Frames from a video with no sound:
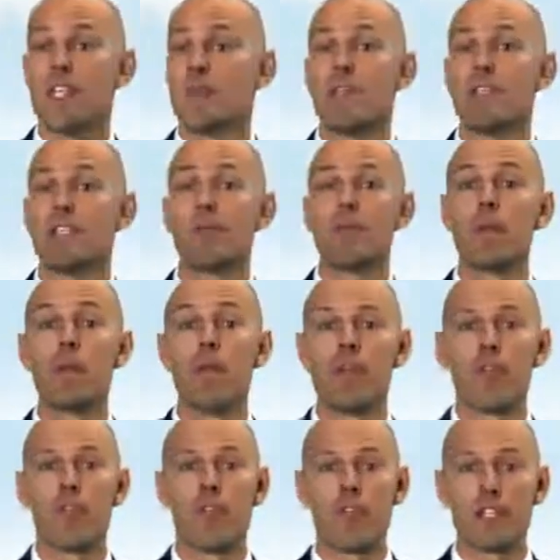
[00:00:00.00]
This may simply be
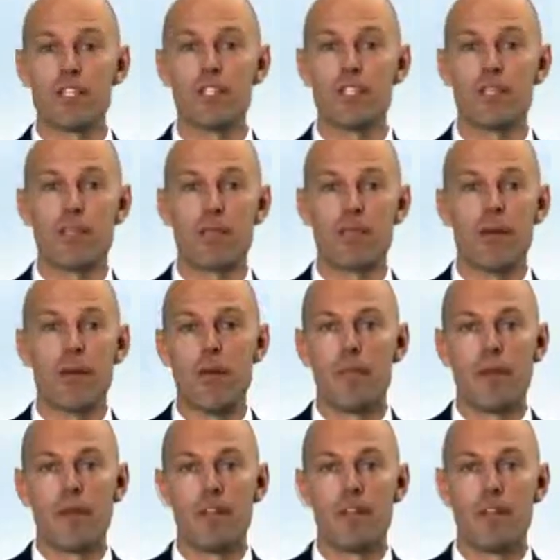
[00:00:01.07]
a correction to the
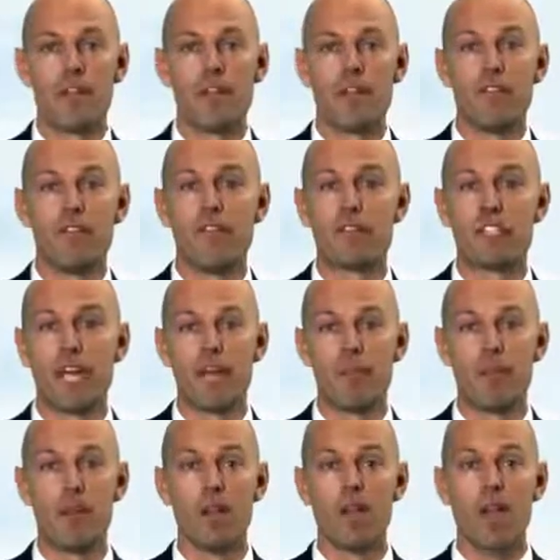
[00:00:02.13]
primary trend. For
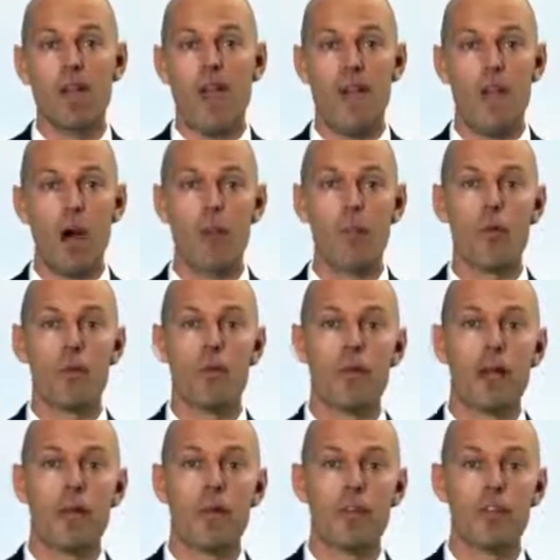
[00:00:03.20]
example, an upward
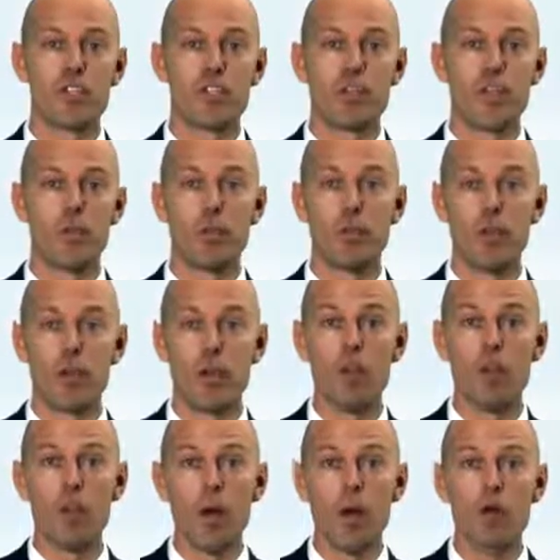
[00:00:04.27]
primary trend will be
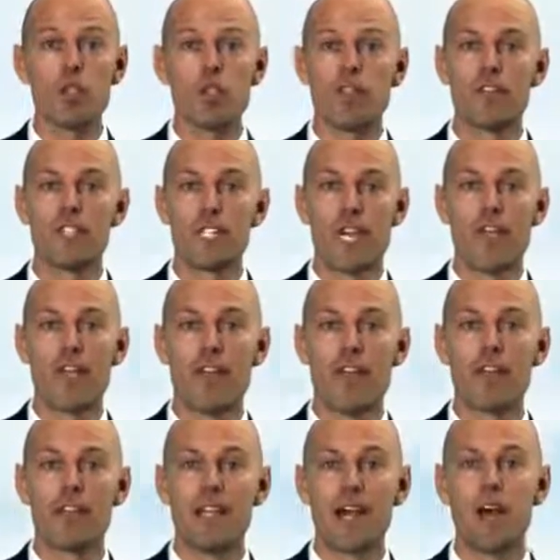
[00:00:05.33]
composed of
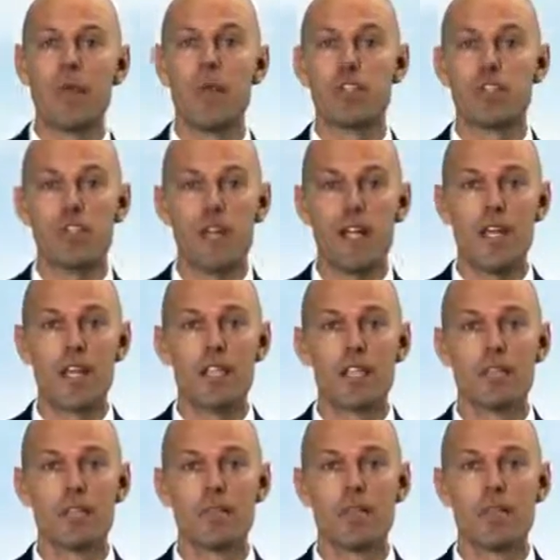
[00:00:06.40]
secondary downward
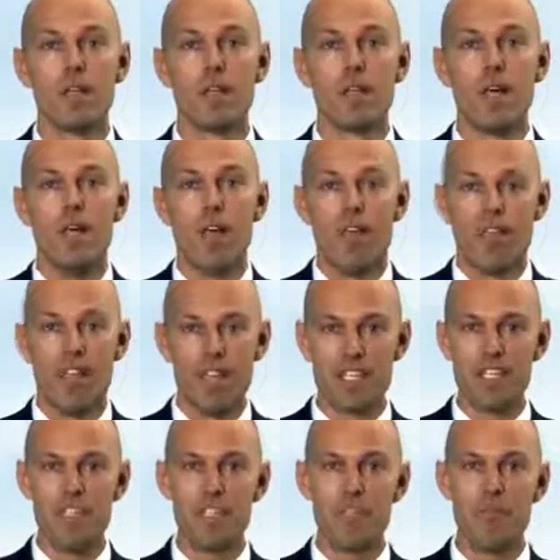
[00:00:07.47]
trends.
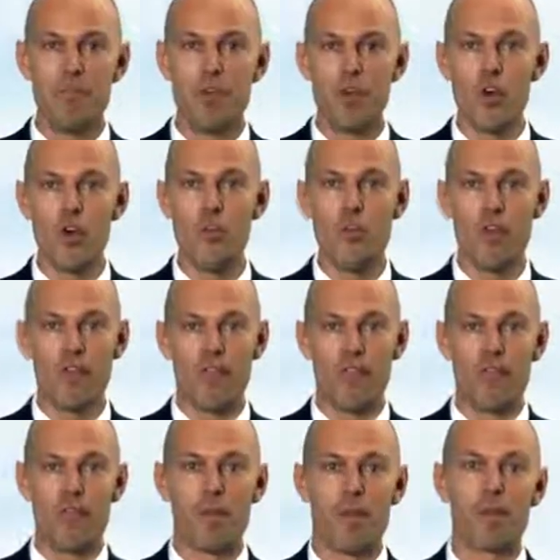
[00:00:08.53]
This is the
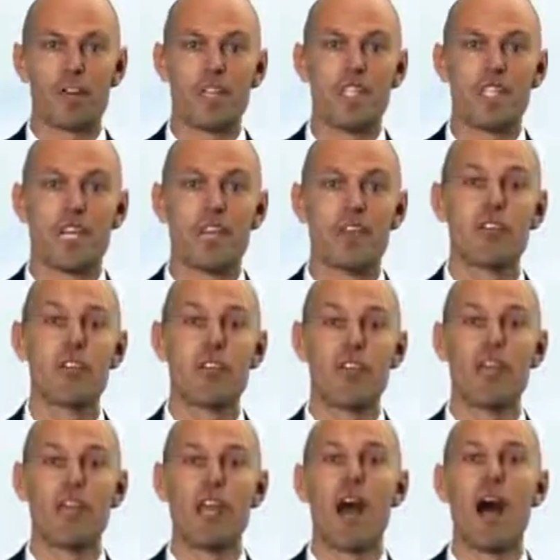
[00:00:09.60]
movement from a
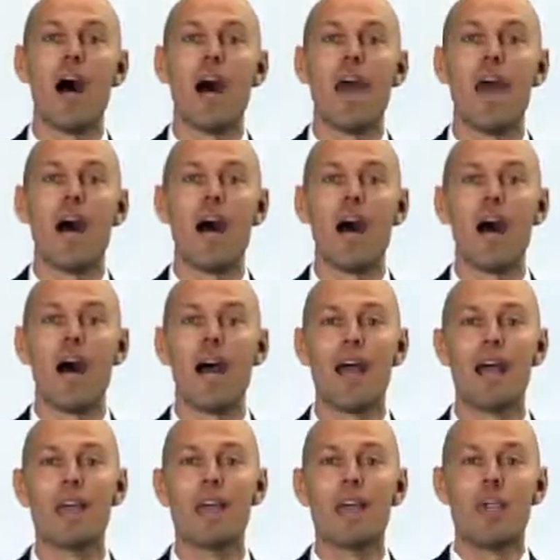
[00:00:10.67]
consecutively higher
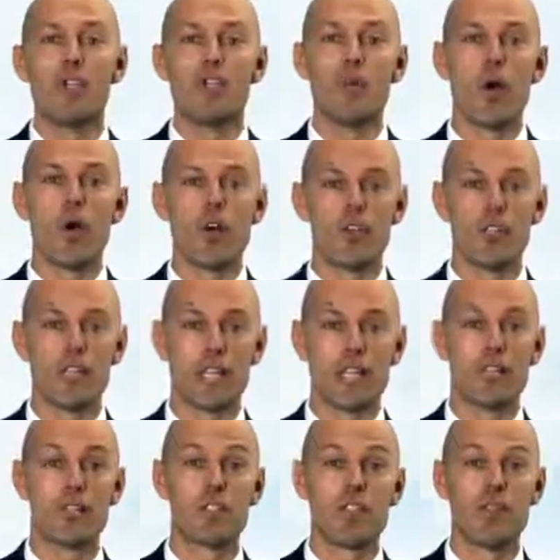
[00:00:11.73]
high to a
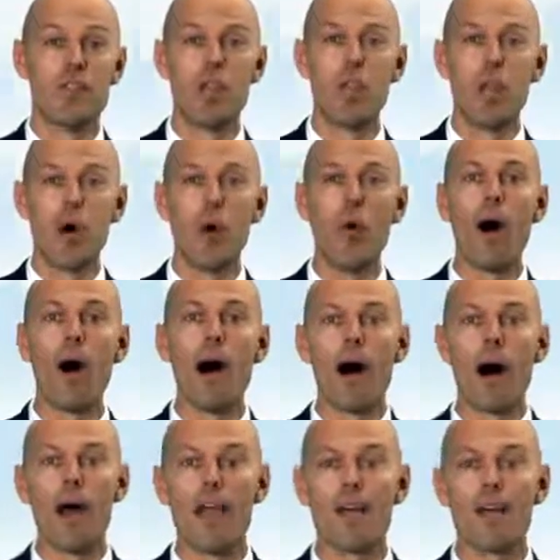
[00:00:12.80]
consecutively lower
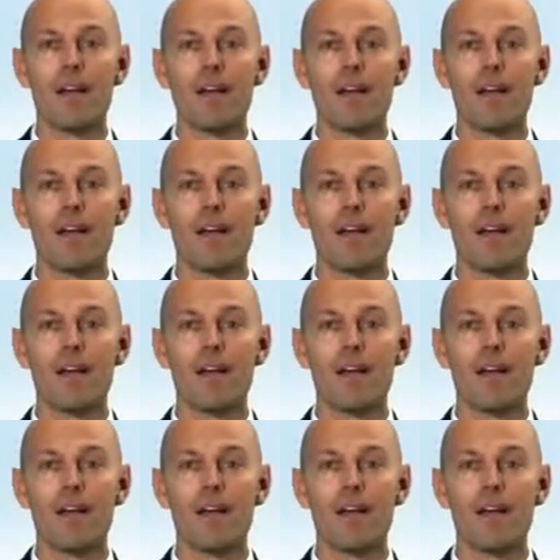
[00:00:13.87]
high.